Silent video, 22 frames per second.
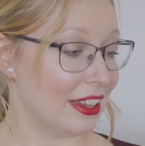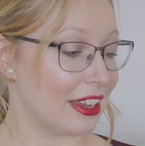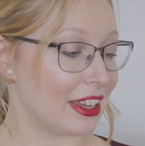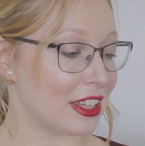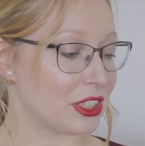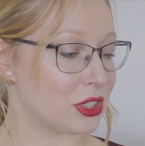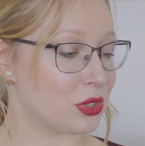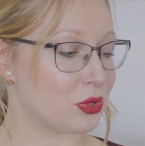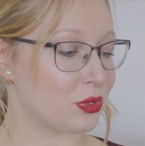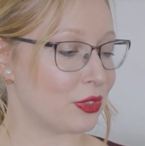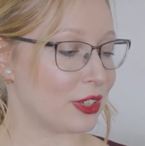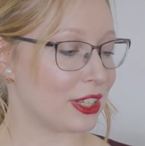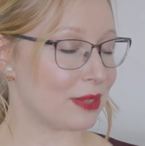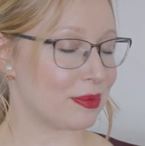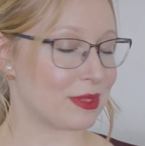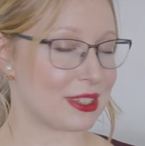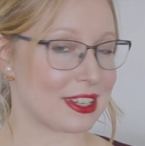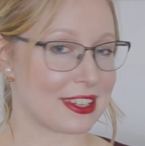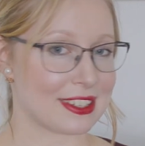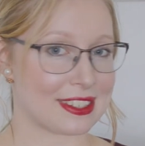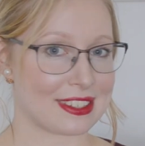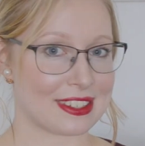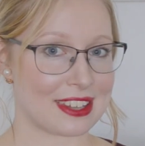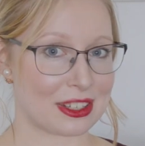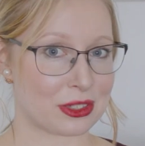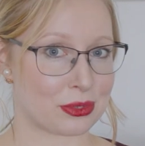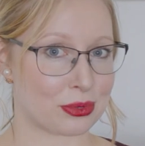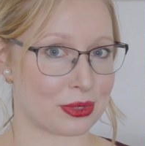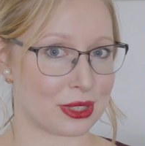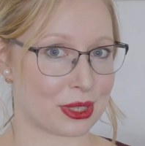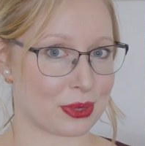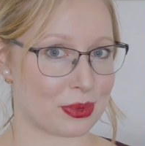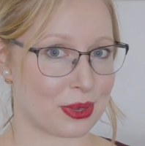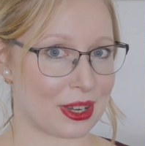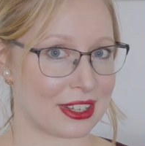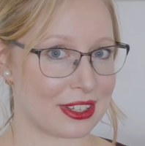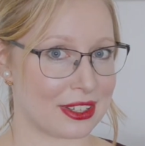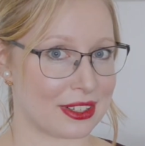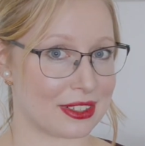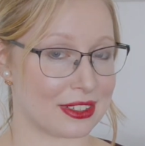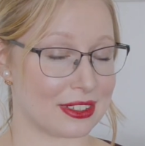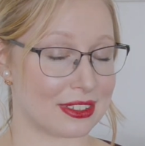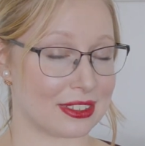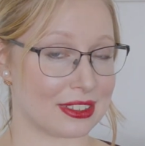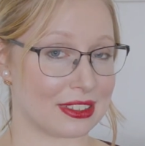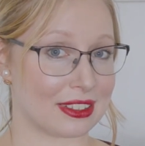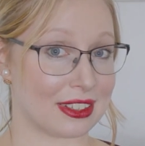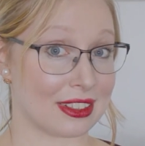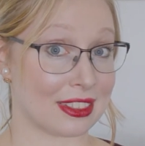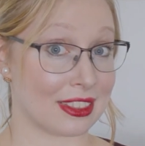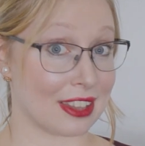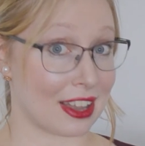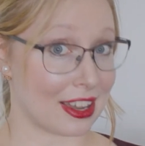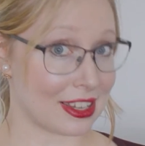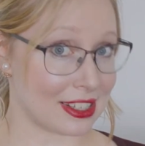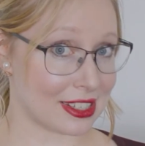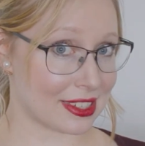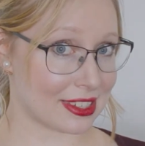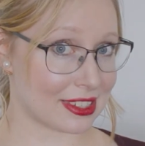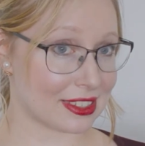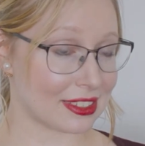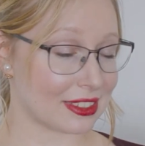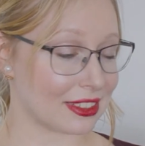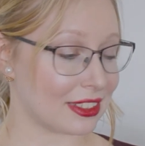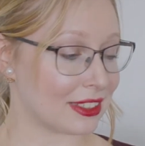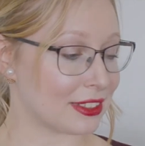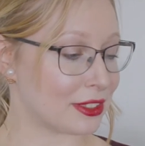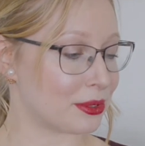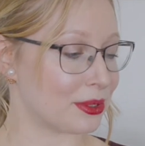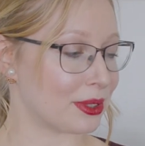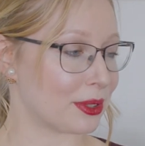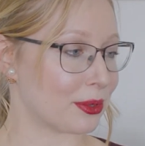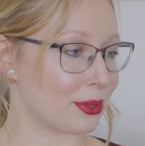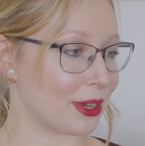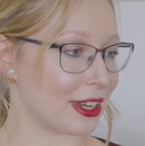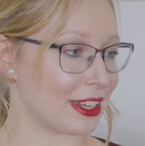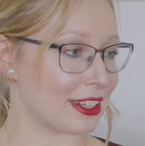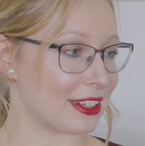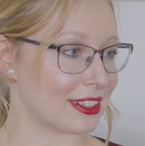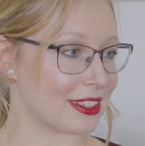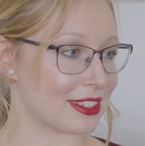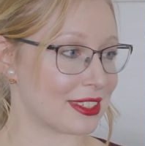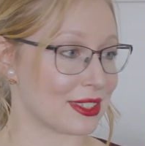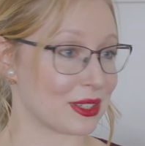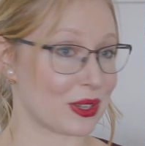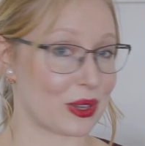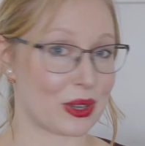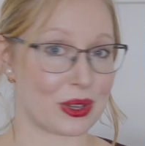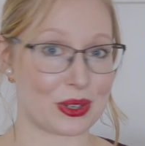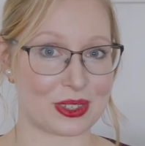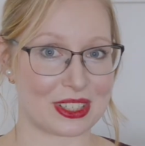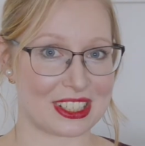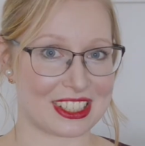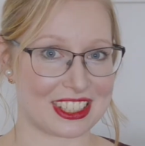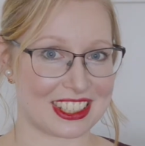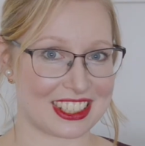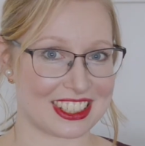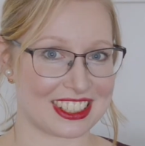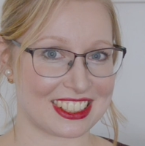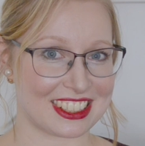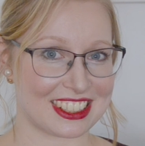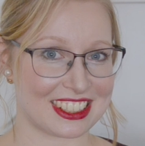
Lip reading: A dream does not require light, it requires courage.